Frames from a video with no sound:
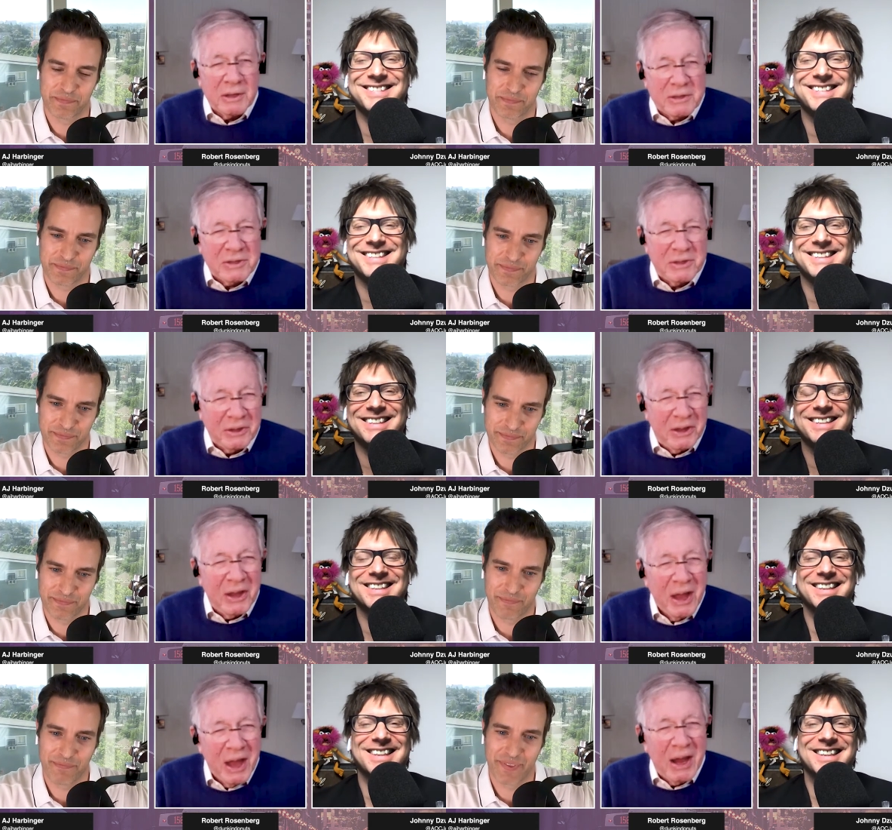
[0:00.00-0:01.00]
Speaker 1: That's
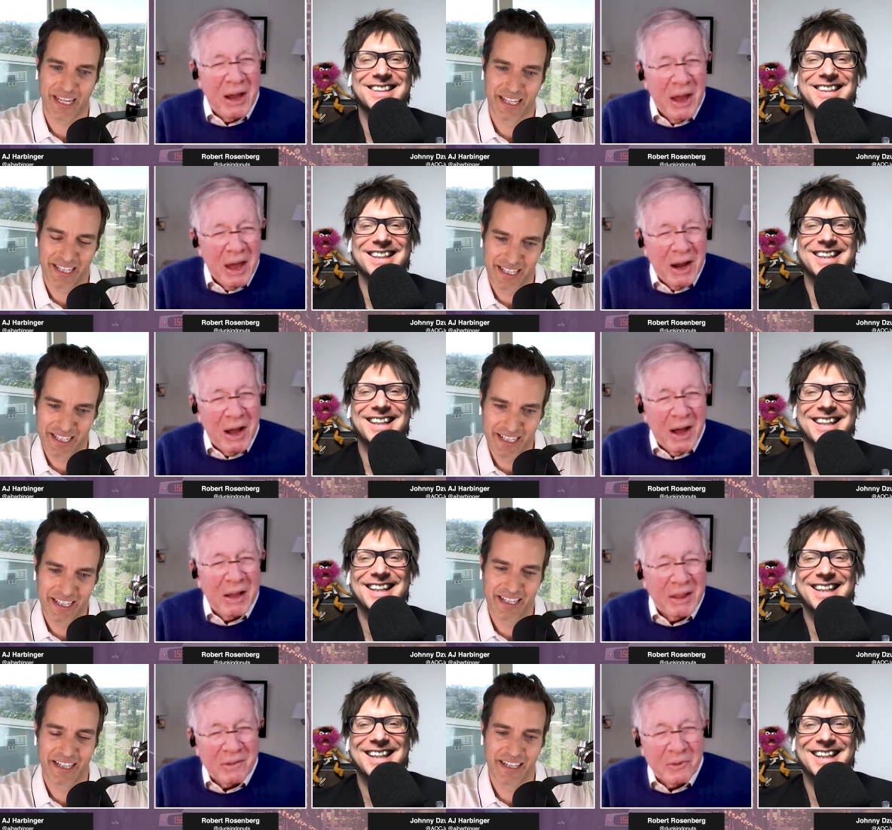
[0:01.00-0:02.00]
at a, at a high
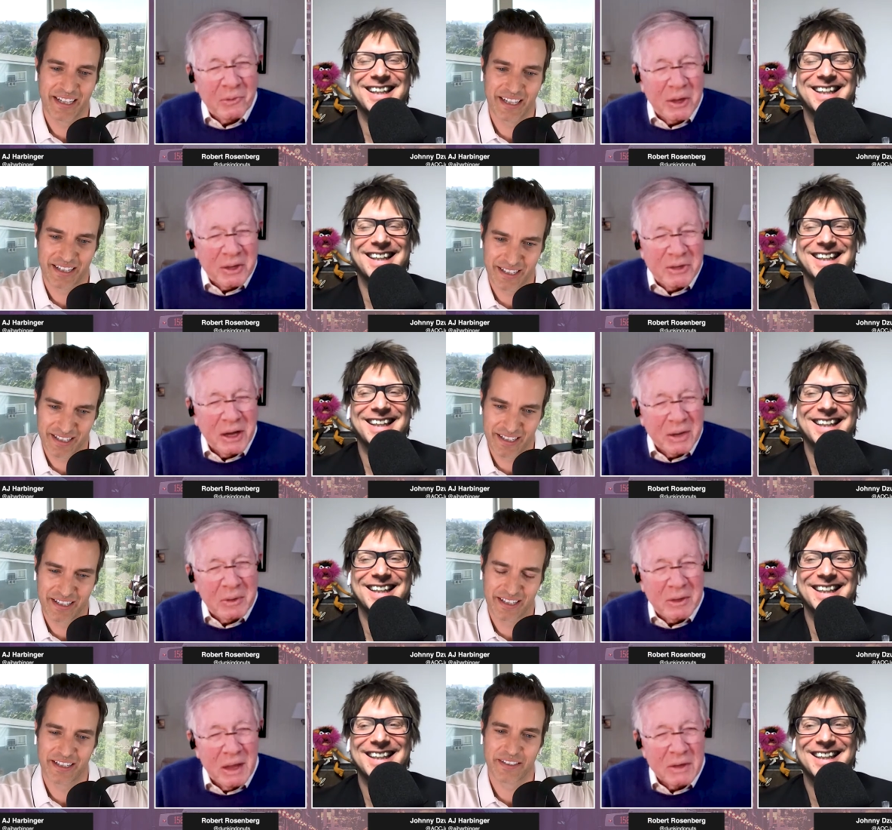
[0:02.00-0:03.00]
level, we could talk
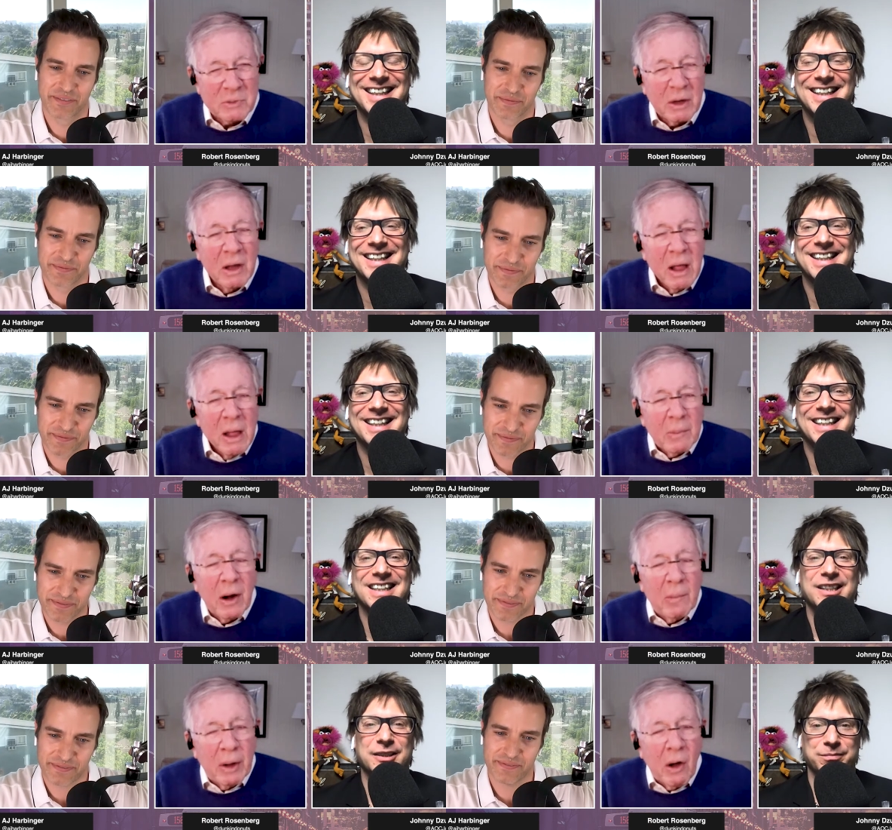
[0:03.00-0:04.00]
about that as well.
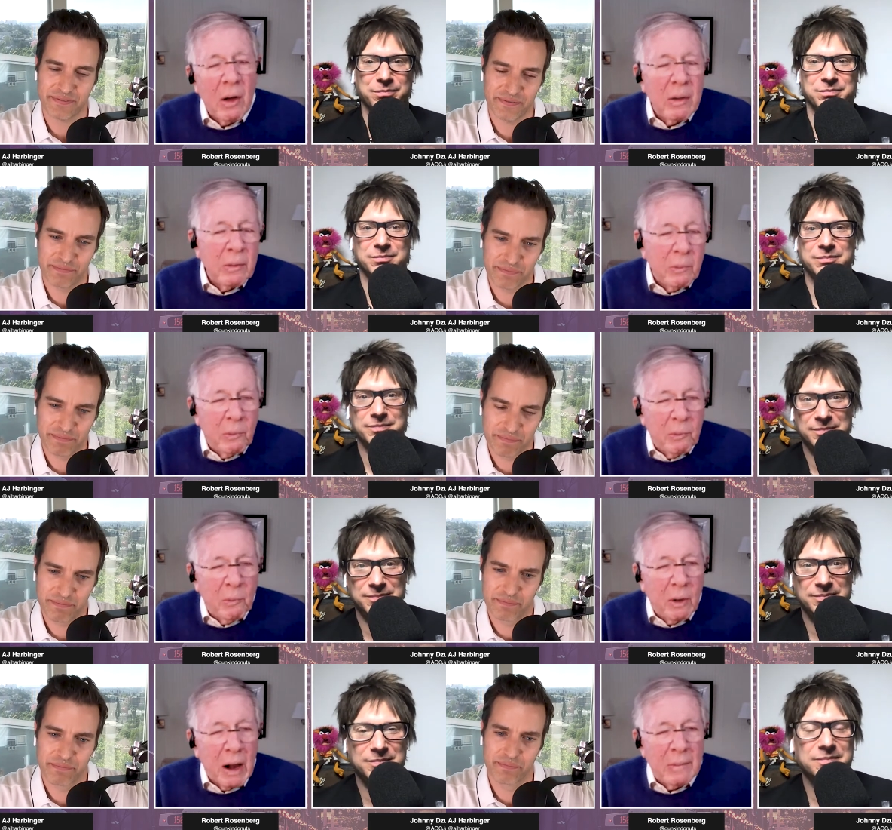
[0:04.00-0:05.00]
But but uh,
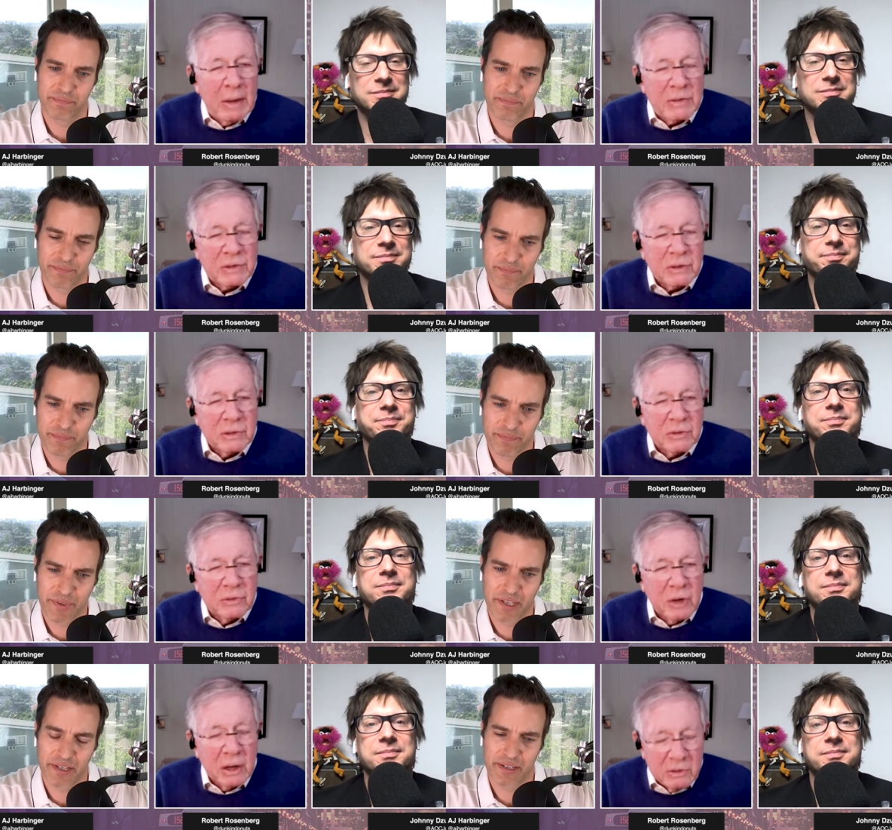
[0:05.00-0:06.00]
what I basically
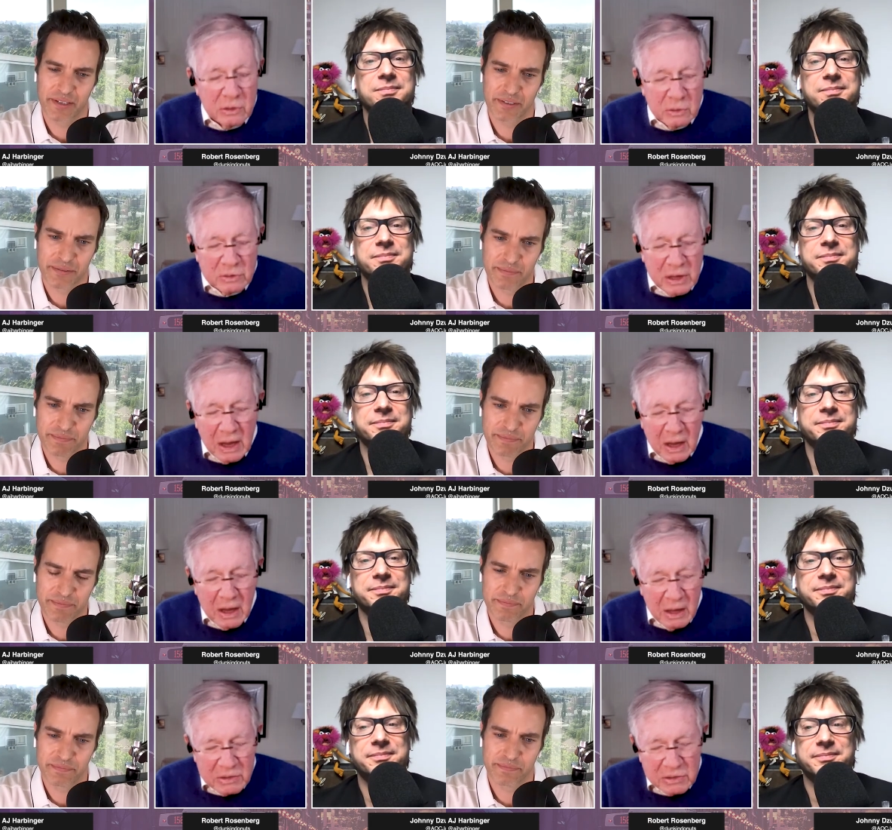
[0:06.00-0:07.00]
try to do is to
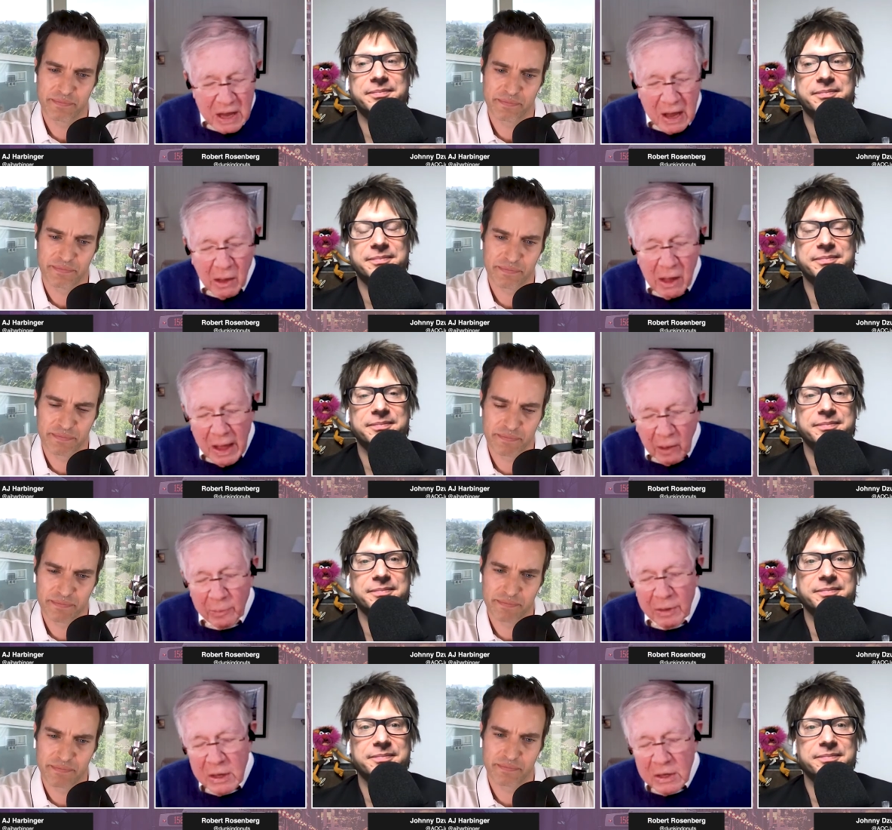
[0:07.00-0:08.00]
is to help
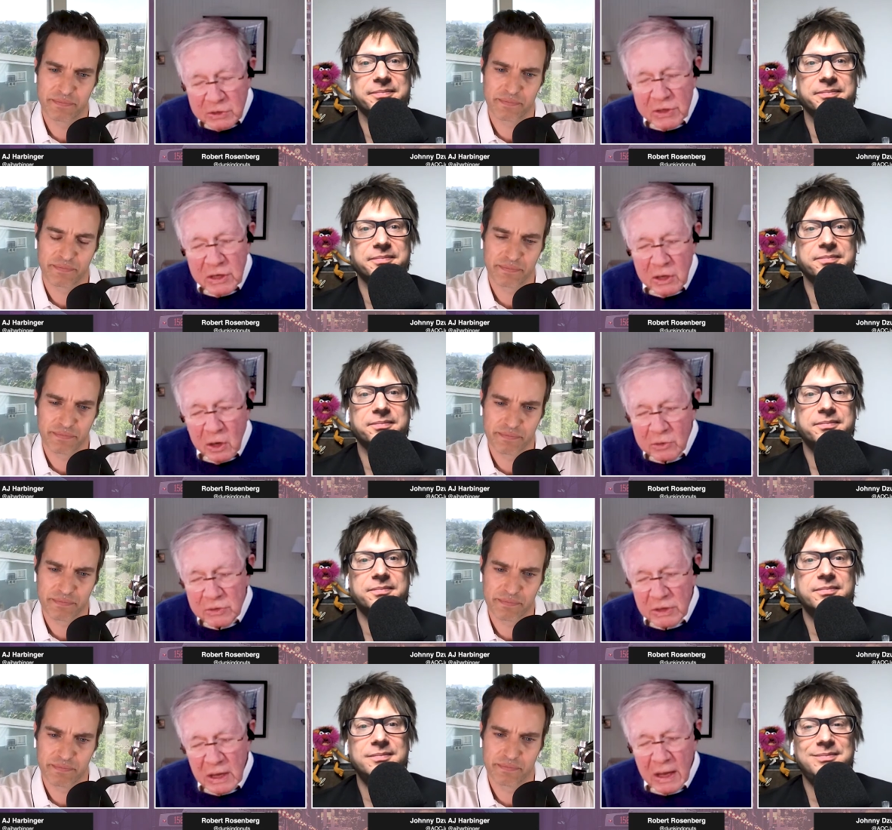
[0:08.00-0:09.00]
help CEOs
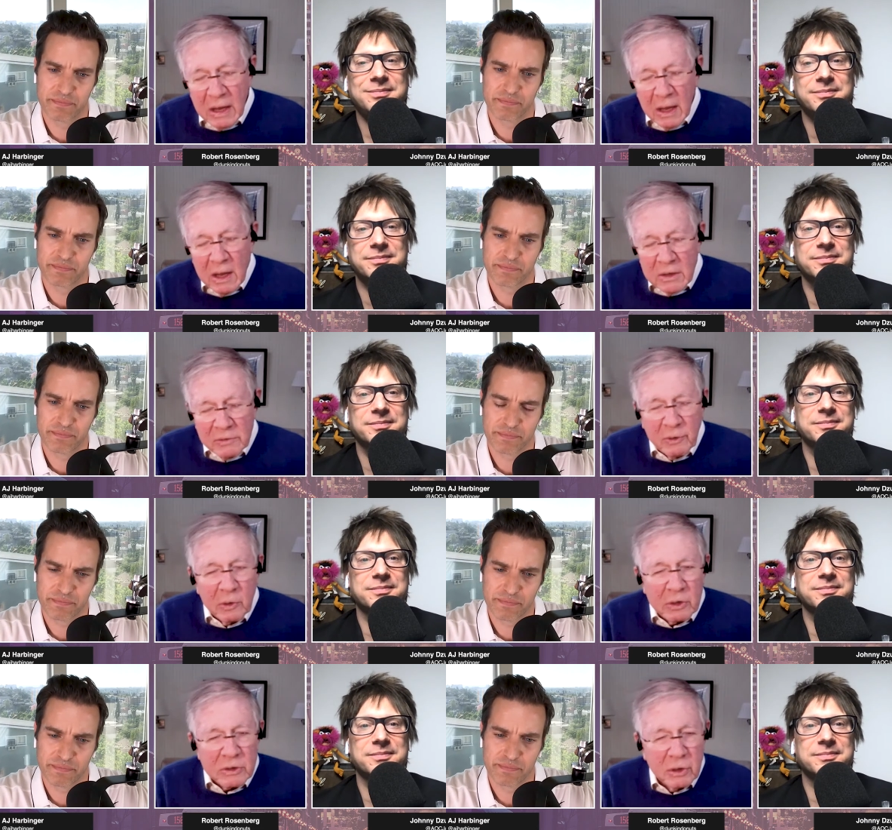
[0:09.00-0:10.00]
today to
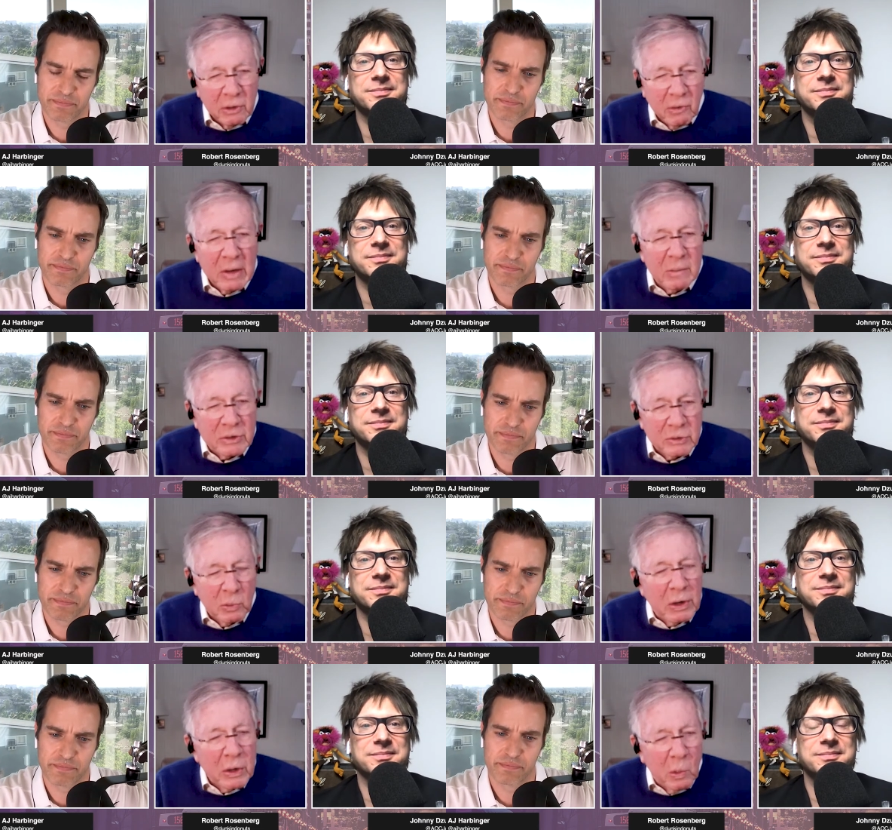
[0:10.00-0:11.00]
focus on the right mission.
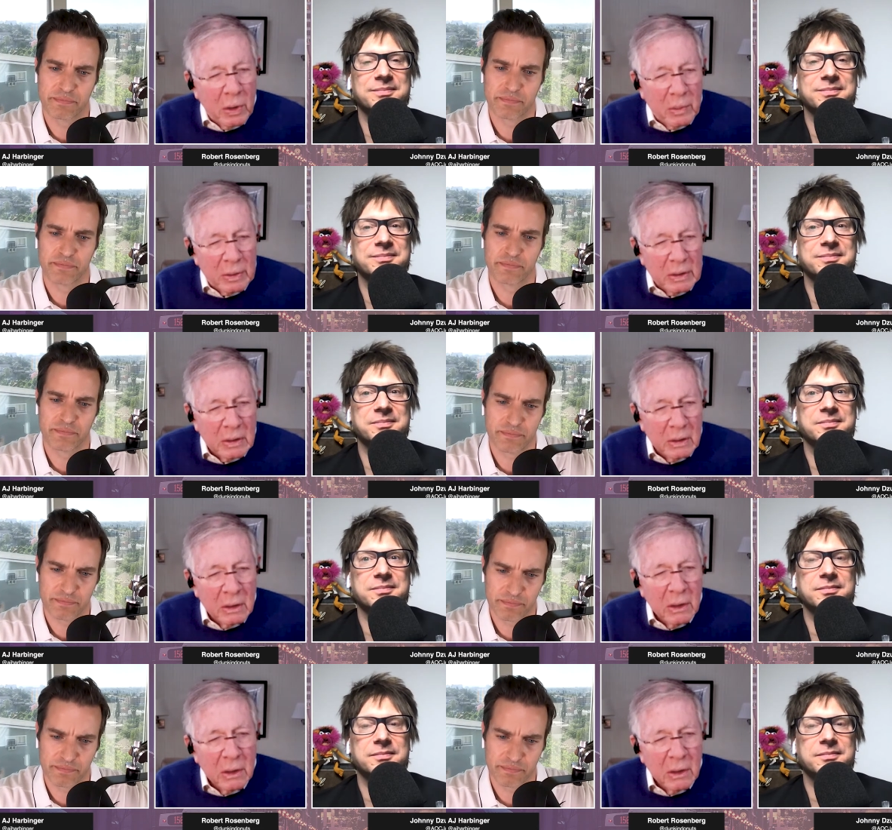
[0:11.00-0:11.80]
What do you want to be?